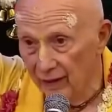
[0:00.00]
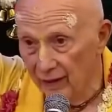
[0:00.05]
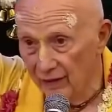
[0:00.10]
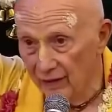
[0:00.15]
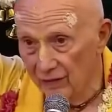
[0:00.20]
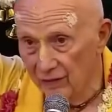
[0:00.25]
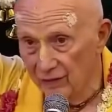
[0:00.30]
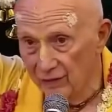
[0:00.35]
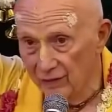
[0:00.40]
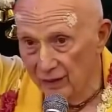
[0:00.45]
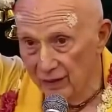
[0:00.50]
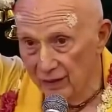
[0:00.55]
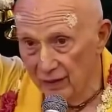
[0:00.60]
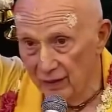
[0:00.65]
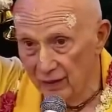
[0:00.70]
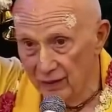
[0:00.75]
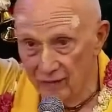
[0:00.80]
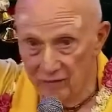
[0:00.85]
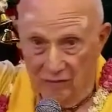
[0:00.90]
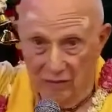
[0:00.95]
as
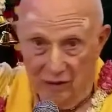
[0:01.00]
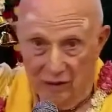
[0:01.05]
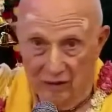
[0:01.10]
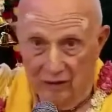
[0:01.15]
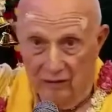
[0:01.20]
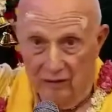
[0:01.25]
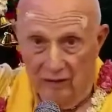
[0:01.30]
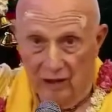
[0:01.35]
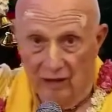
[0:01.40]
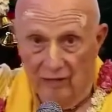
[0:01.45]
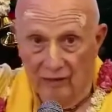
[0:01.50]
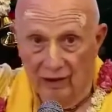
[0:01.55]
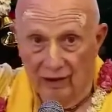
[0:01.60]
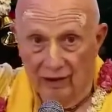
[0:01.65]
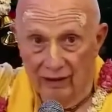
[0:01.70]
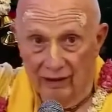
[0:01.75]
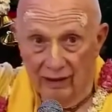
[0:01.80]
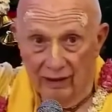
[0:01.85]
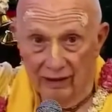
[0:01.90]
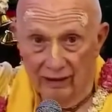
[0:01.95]
being, you know,
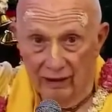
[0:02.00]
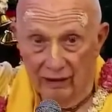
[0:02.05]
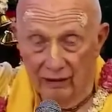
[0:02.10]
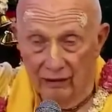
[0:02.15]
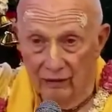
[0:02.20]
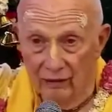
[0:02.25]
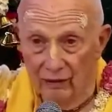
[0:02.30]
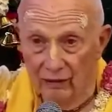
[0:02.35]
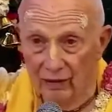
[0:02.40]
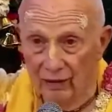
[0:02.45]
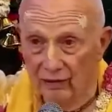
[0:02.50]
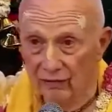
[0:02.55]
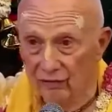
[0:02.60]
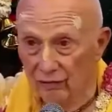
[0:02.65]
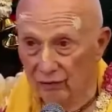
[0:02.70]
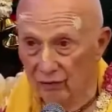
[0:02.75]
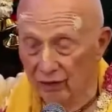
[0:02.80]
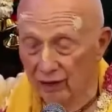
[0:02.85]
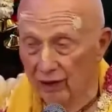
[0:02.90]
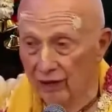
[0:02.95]
everything that you're looking
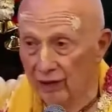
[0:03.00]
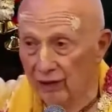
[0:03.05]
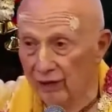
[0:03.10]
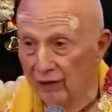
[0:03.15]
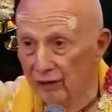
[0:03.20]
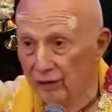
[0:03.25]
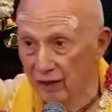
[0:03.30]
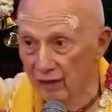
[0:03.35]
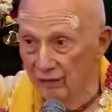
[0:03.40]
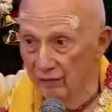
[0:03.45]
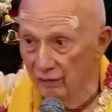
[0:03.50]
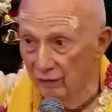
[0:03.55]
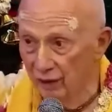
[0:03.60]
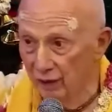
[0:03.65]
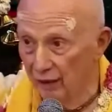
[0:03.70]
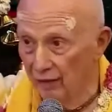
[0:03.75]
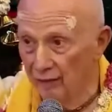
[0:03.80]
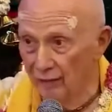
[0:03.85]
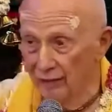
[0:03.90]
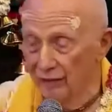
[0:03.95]
for in this level,
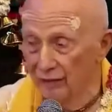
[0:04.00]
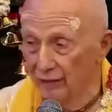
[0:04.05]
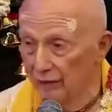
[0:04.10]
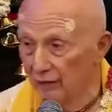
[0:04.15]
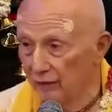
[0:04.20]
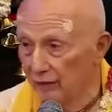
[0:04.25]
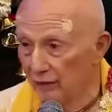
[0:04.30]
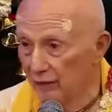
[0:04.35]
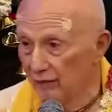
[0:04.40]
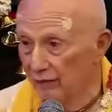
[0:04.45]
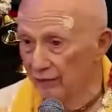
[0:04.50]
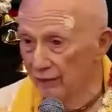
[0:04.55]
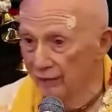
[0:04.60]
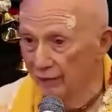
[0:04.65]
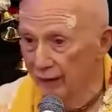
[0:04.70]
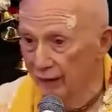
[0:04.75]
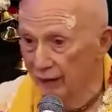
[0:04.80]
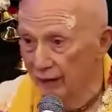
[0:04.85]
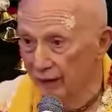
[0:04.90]
on material level,